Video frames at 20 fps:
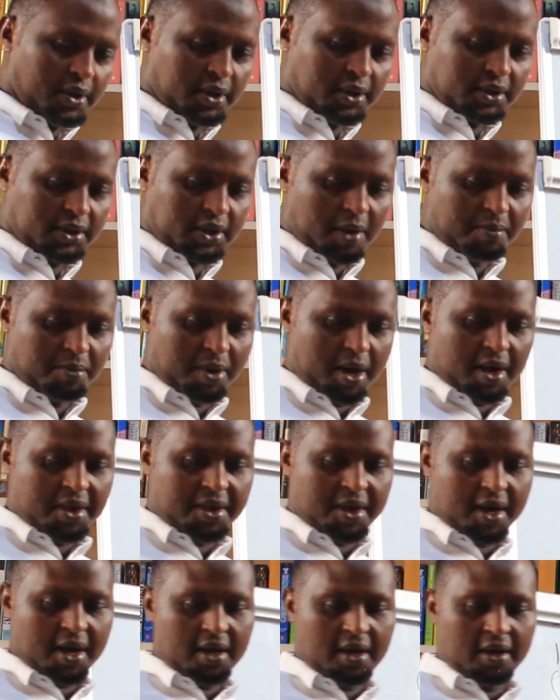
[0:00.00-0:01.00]
some
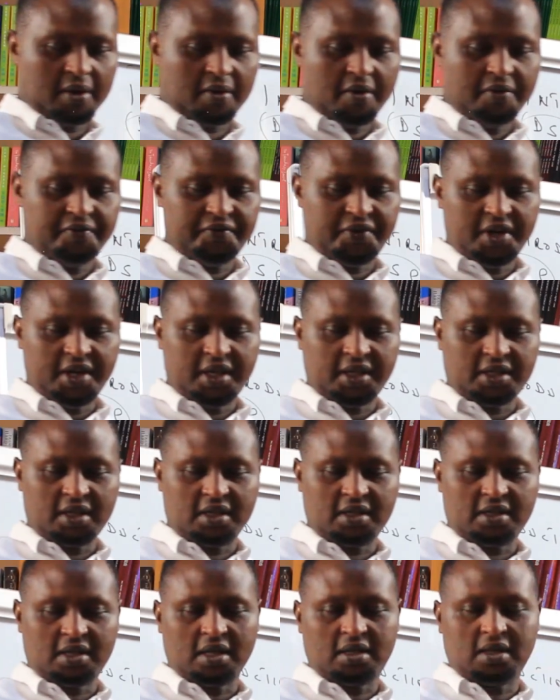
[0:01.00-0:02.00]
other
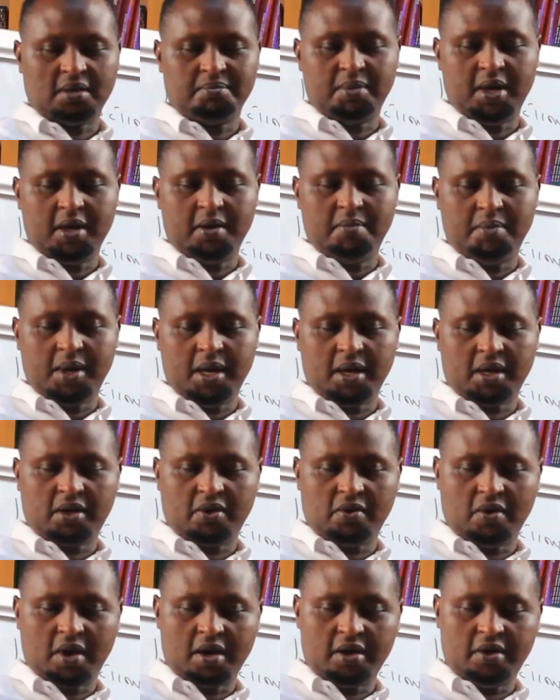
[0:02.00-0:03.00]
inconveniences that may make
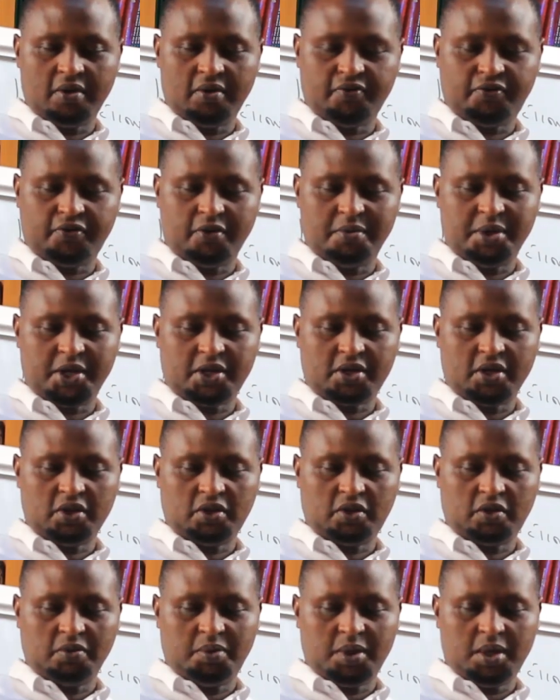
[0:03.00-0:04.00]
your
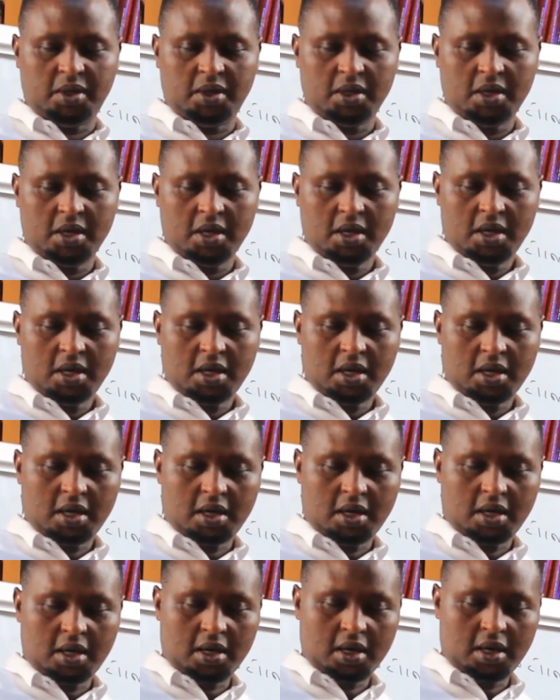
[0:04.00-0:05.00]
information to be
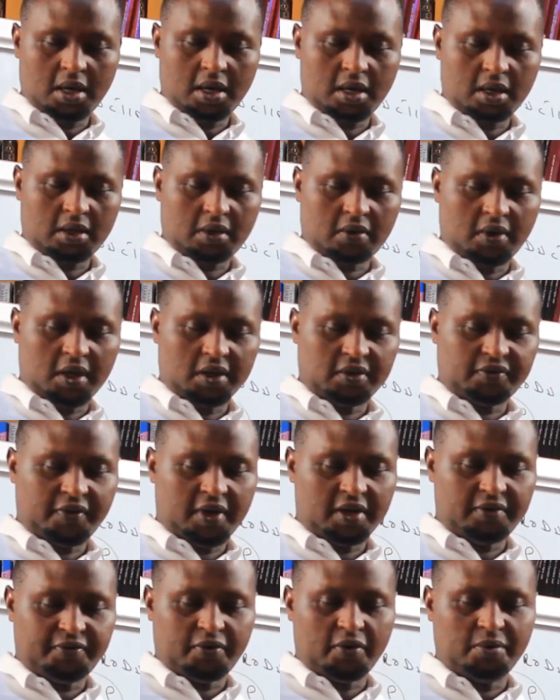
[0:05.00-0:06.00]

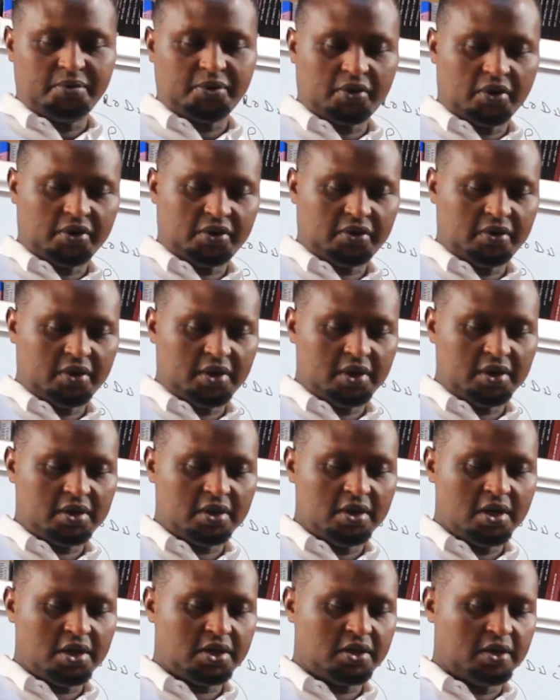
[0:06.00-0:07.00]
transferred from source to
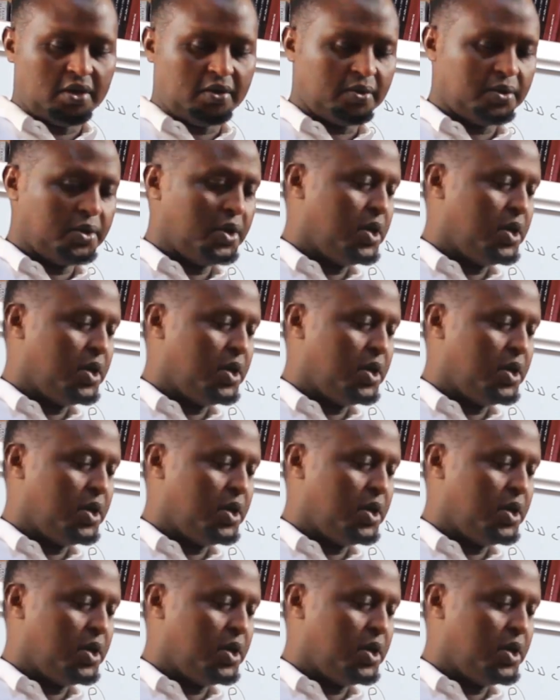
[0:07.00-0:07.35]
destination.